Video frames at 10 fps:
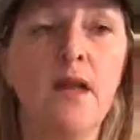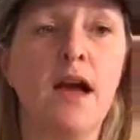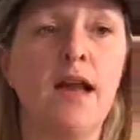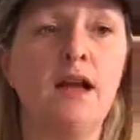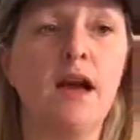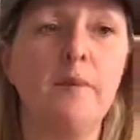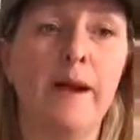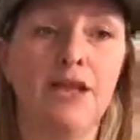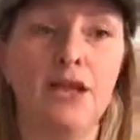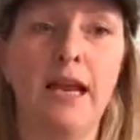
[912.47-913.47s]
And I'll come
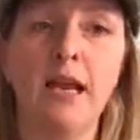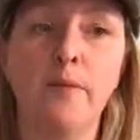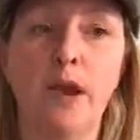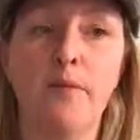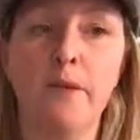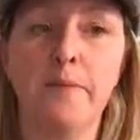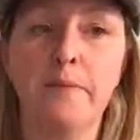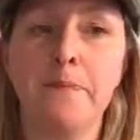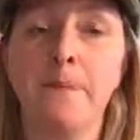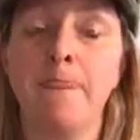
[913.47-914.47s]
back to you again in a moment.
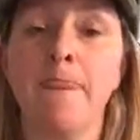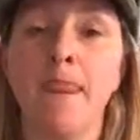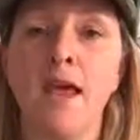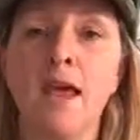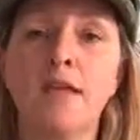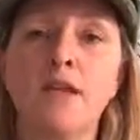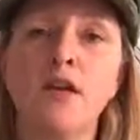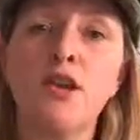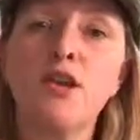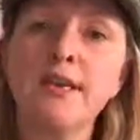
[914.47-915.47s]
So
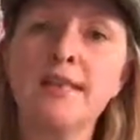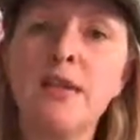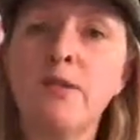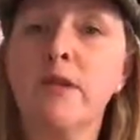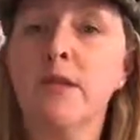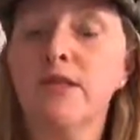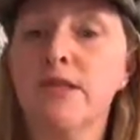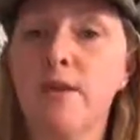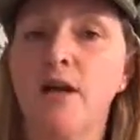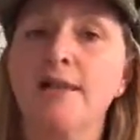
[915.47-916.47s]
you can see with the questions
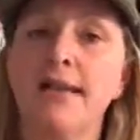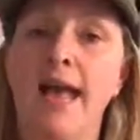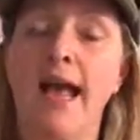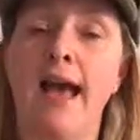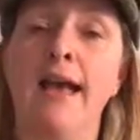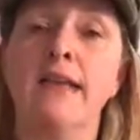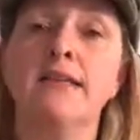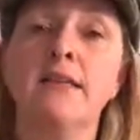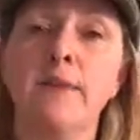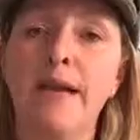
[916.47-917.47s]
I'm asking Anne,
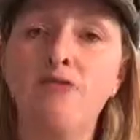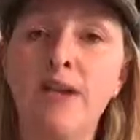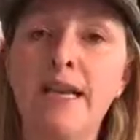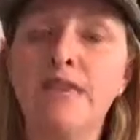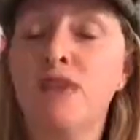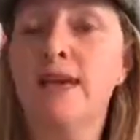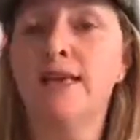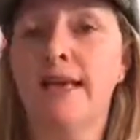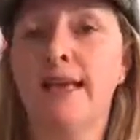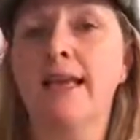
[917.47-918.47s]
is about really drilling
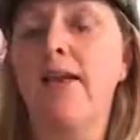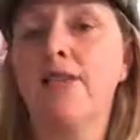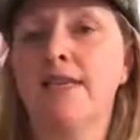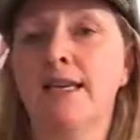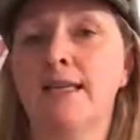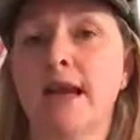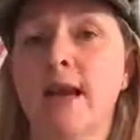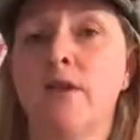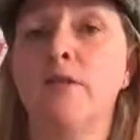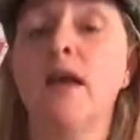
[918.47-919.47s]
down and getting the
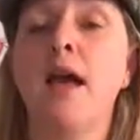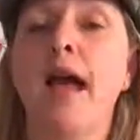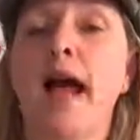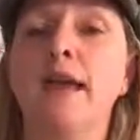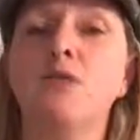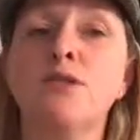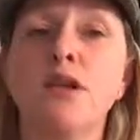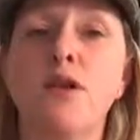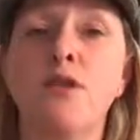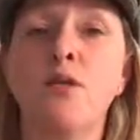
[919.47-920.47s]
detail. And
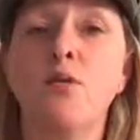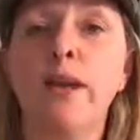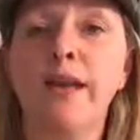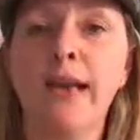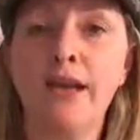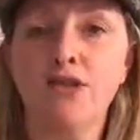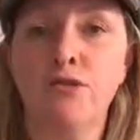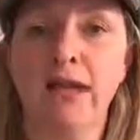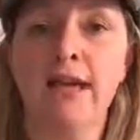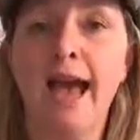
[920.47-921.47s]
also that we
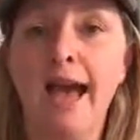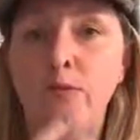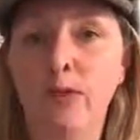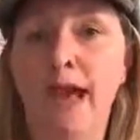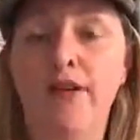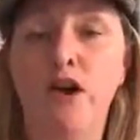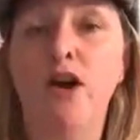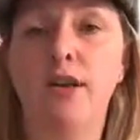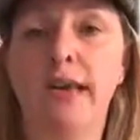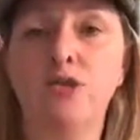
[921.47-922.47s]
naturally, Anne will have
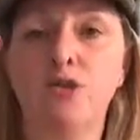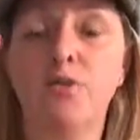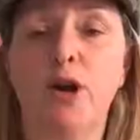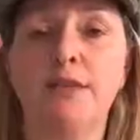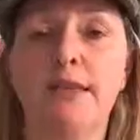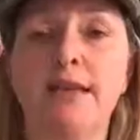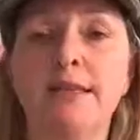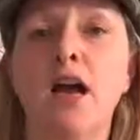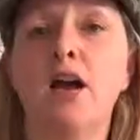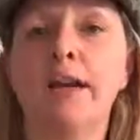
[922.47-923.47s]
her natural process
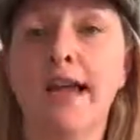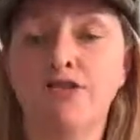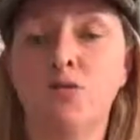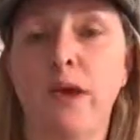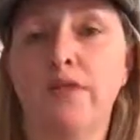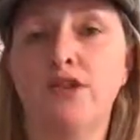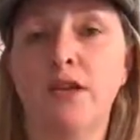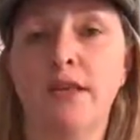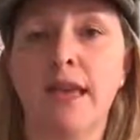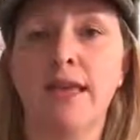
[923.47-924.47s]
and her natural way of
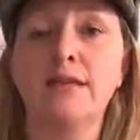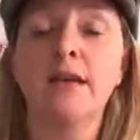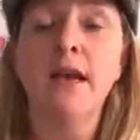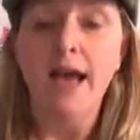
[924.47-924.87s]
doing things.